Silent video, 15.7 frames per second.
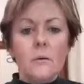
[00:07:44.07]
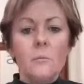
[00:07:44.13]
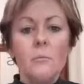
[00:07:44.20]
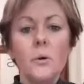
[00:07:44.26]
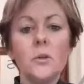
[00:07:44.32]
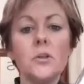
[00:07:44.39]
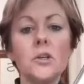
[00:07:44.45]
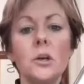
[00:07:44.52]

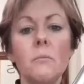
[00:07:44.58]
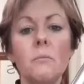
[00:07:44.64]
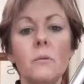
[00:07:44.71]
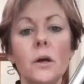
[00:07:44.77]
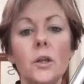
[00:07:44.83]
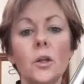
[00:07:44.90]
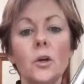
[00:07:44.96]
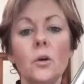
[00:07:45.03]
bottom
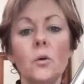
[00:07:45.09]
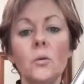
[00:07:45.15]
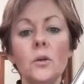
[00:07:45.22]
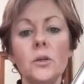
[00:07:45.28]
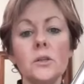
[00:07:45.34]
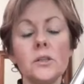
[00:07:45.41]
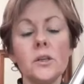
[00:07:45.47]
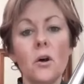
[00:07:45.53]
and the
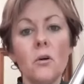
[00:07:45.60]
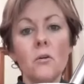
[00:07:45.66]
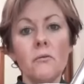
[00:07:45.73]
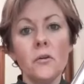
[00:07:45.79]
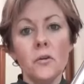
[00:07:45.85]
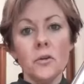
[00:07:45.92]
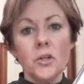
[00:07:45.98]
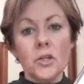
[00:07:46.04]
corners of
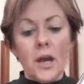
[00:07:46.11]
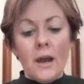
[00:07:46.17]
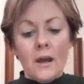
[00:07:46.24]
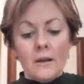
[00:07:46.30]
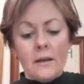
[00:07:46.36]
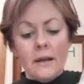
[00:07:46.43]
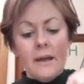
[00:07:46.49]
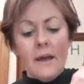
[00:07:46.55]
your
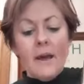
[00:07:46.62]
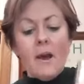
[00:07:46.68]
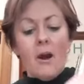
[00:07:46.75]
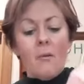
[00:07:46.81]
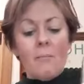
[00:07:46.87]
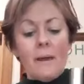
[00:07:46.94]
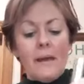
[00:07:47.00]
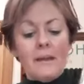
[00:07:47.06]
jug
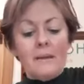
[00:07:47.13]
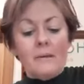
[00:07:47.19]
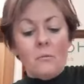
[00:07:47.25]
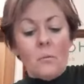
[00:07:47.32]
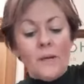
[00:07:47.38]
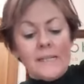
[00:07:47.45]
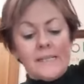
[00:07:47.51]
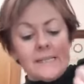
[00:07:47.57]
are being
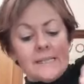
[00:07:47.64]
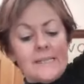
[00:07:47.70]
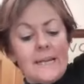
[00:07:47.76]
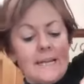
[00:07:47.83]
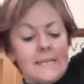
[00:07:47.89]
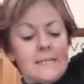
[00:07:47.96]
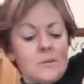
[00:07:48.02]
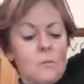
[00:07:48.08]
whisked in
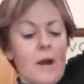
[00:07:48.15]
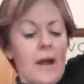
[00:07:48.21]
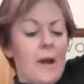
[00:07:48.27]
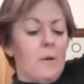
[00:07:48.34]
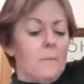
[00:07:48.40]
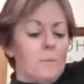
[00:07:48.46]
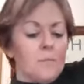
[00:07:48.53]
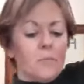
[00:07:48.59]
as
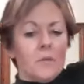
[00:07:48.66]
well.